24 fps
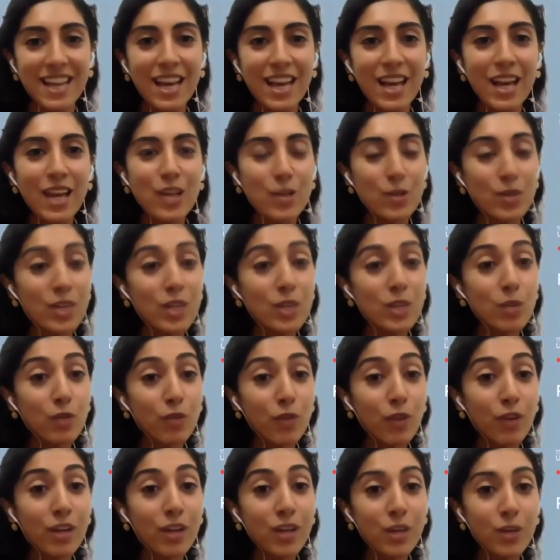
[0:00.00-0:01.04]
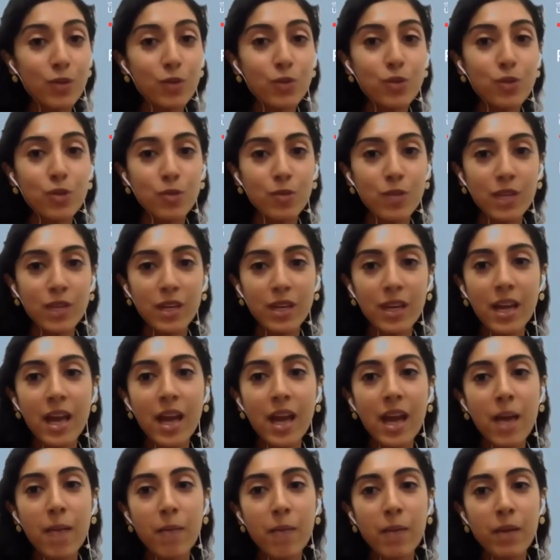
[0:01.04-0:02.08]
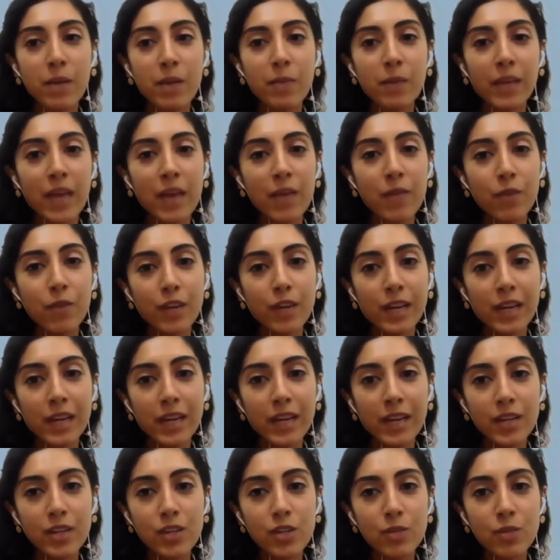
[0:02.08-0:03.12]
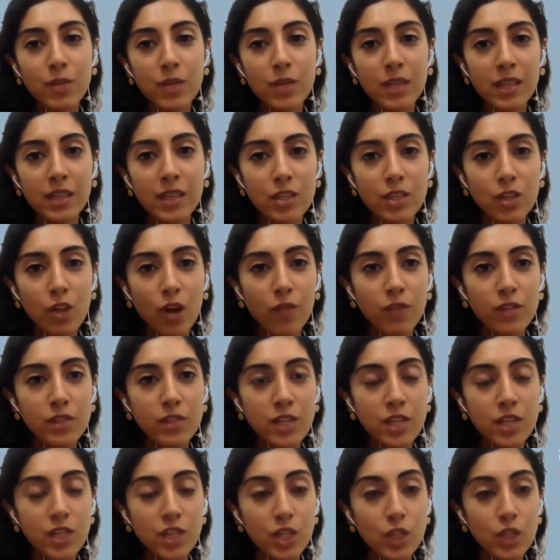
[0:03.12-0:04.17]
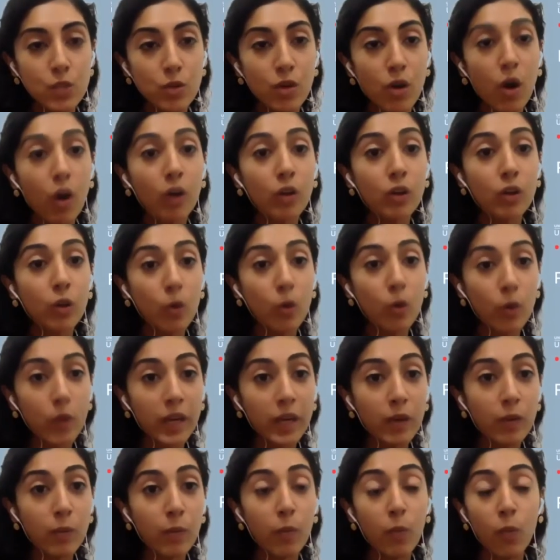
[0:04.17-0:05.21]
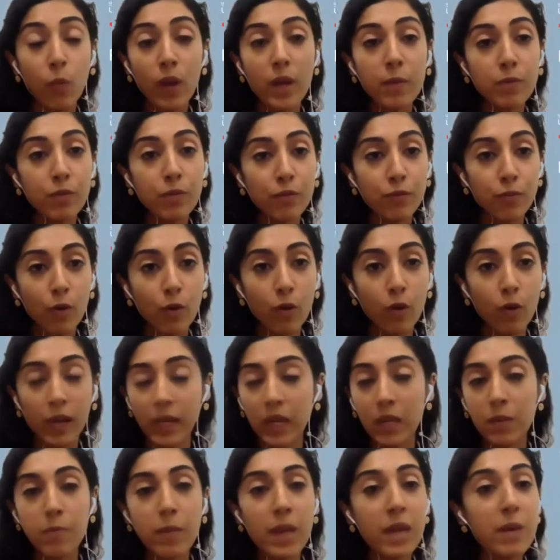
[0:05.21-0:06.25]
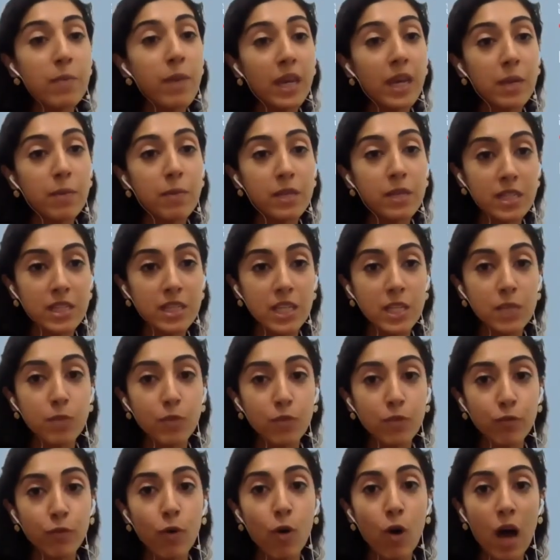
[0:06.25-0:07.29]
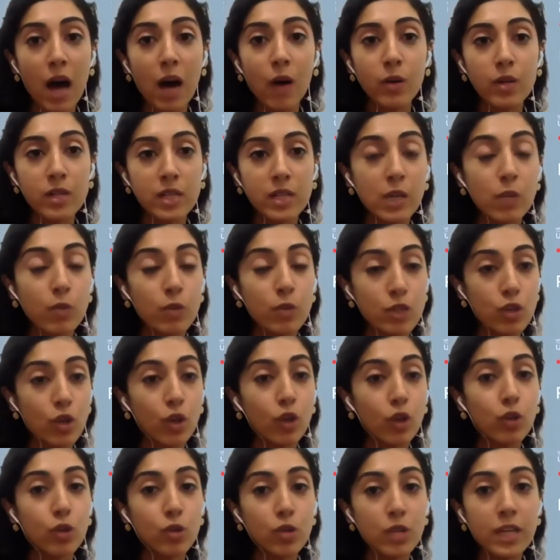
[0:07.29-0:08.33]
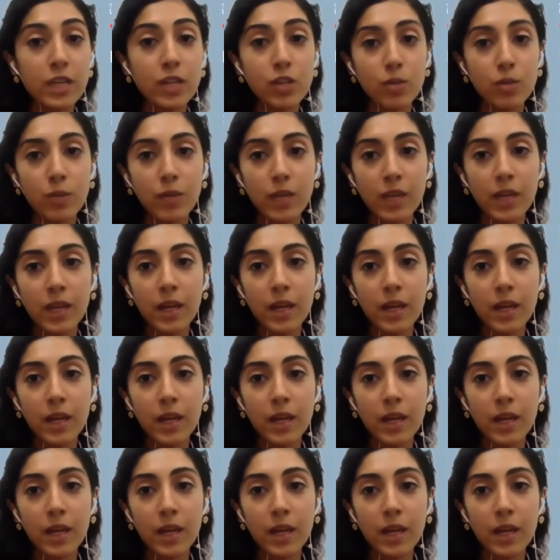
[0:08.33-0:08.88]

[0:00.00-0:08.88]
So these were very new to me. But it became very clear to me that these conversations were ongoing way before, like in many businesses before ours, and it was not unique to me.